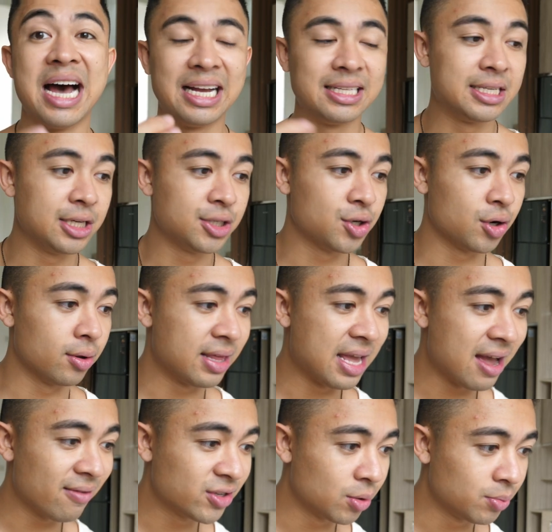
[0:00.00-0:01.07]
a t-shirt. They
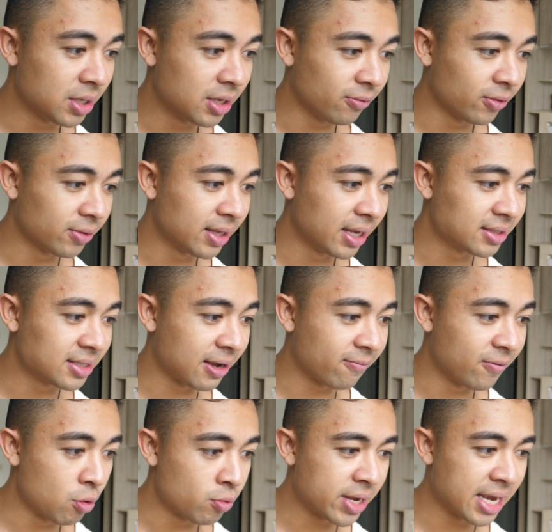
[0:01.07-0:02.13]
have so many different things like phone